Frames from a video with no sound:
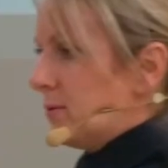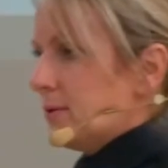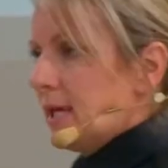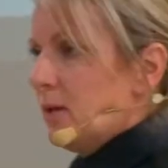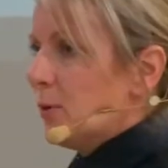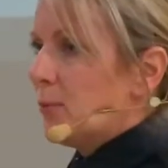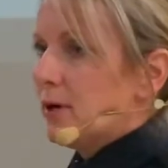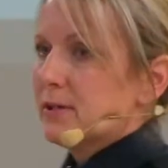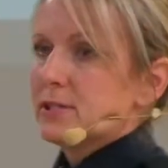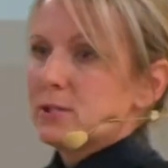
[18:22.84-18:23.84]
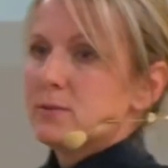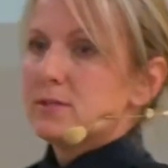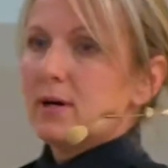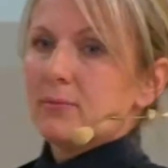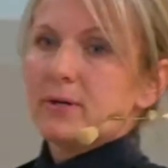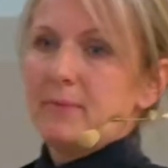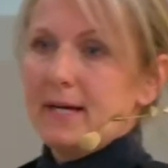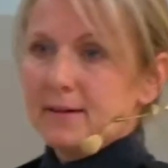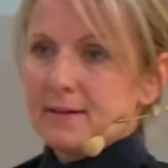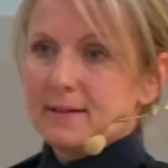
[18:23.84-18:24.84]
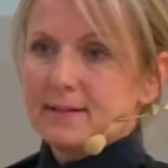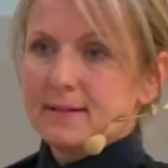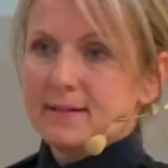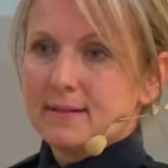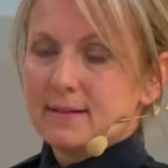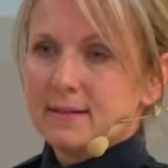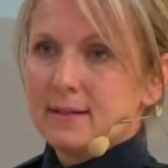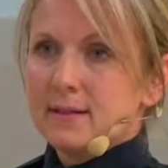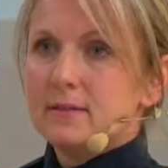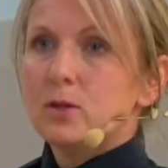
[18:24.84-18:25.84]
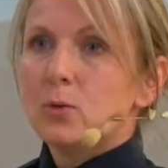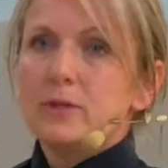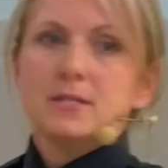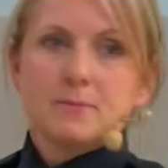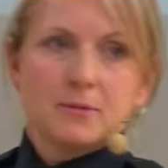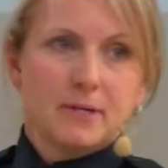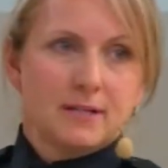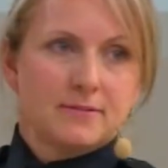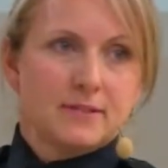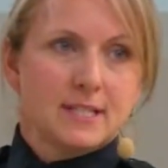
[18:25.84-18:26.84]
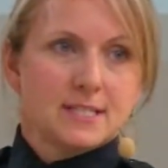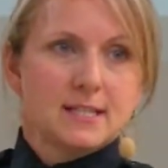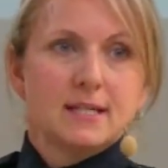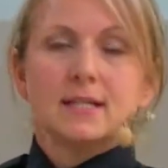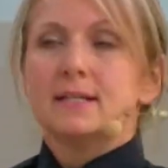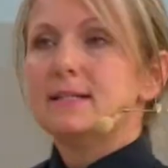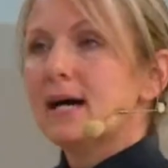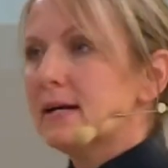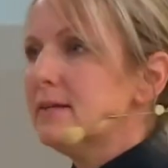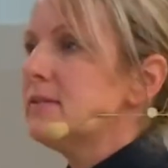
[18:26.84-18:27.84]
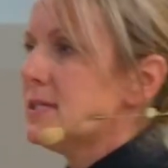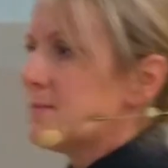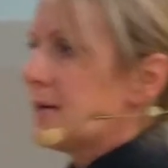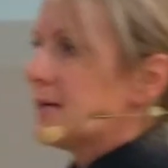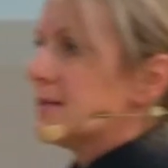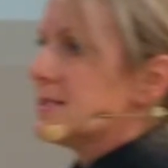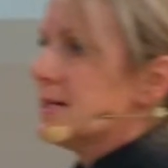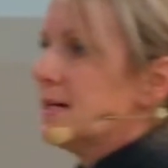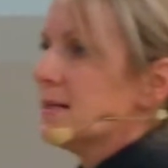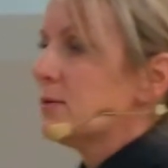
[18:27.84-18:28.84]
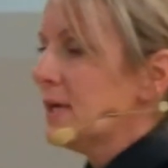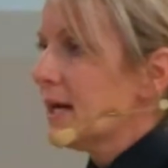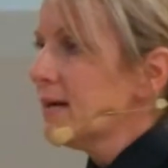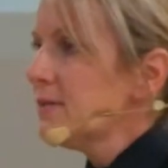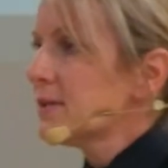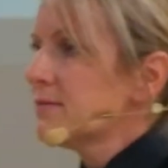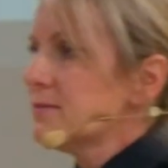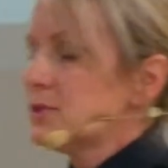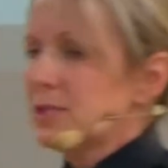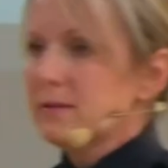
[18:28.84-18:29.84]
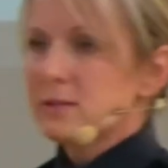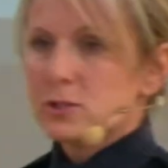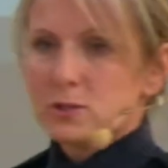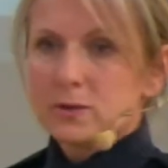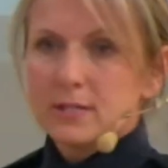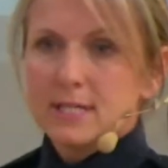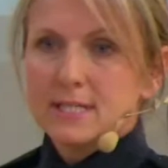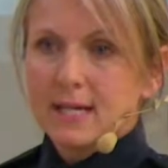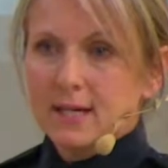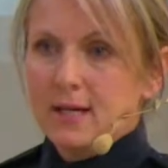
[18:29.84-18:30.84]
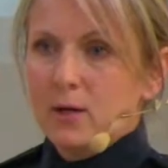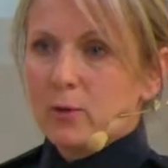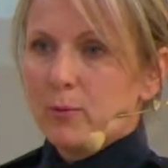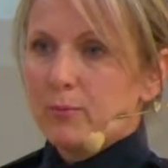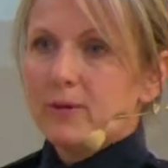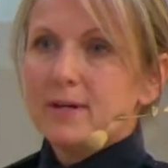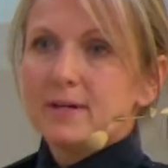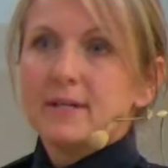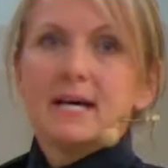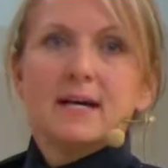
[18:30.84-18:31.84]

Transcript: came upon her. She was not prepared. Nobody's prepared for this. None of these parents that we have here and have shared their stories were prepared,